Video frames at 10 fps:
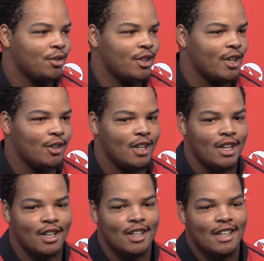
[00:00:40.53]
You
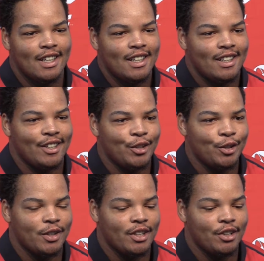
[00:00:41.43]
know, you